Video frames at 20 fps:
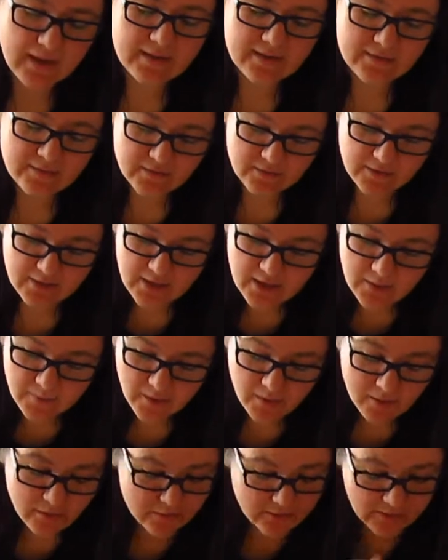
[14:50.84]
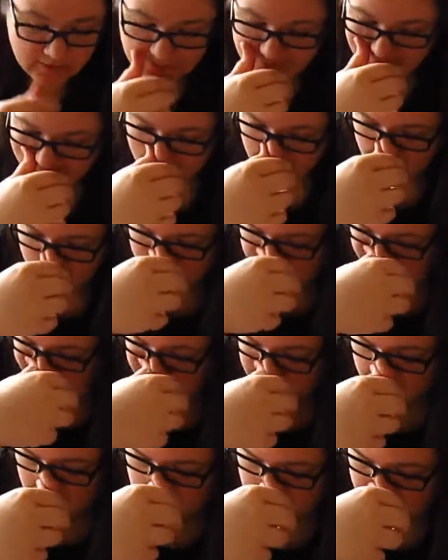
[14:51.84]
gives their email address if they have an
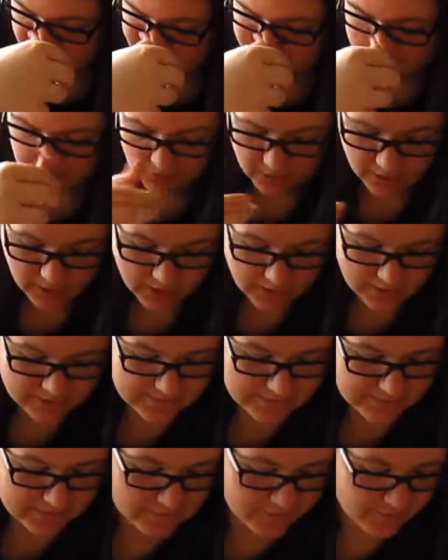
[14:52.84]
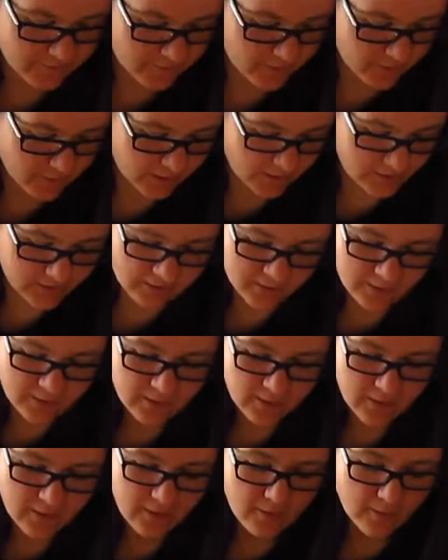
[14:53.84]
email address that you can contact them for art
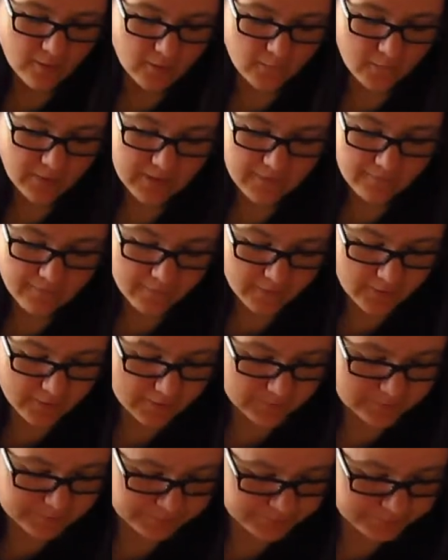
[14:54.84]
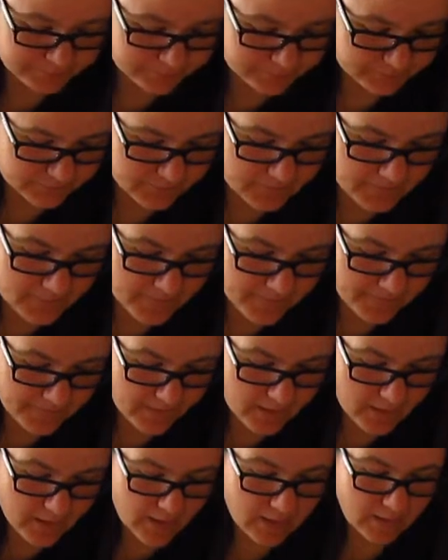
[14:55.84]
or whatever.
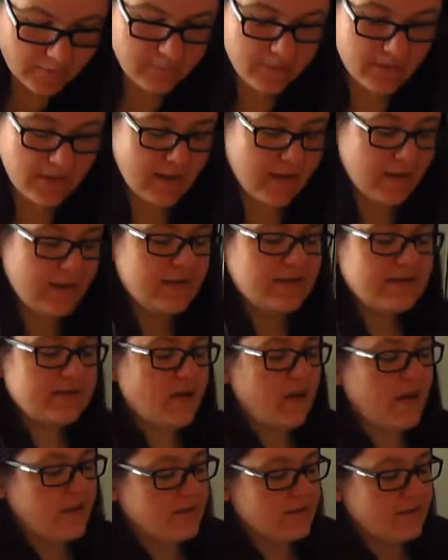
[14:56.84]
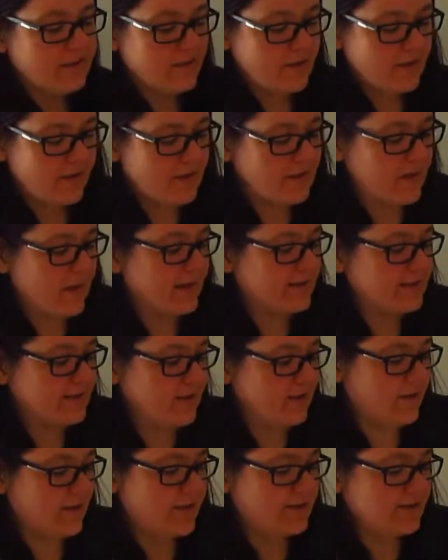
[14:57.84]
But yeah, it's got, I tell
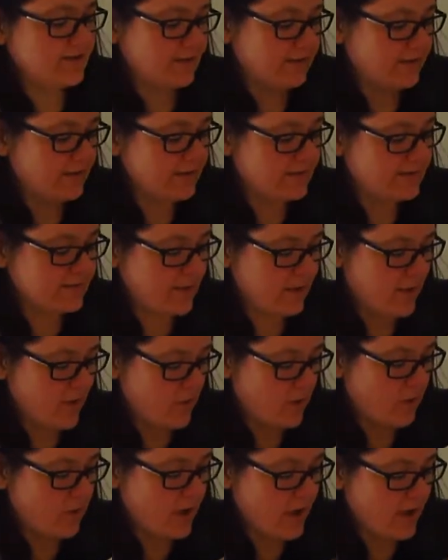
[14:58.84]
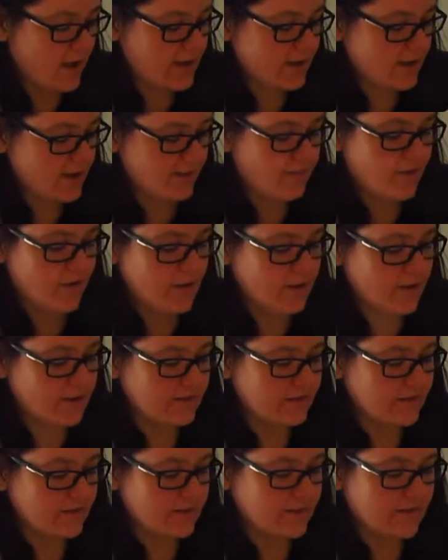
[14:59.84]
you guys, it's got a lot of
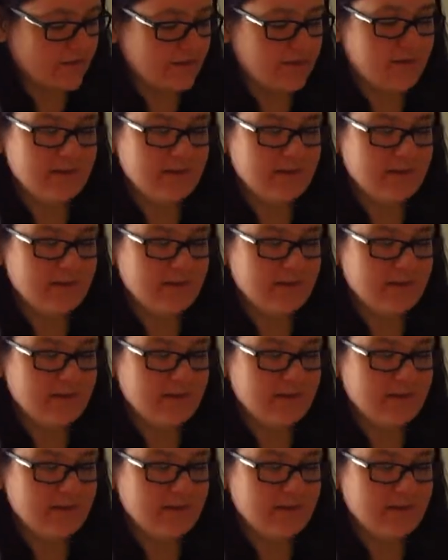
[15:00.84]
art. Like,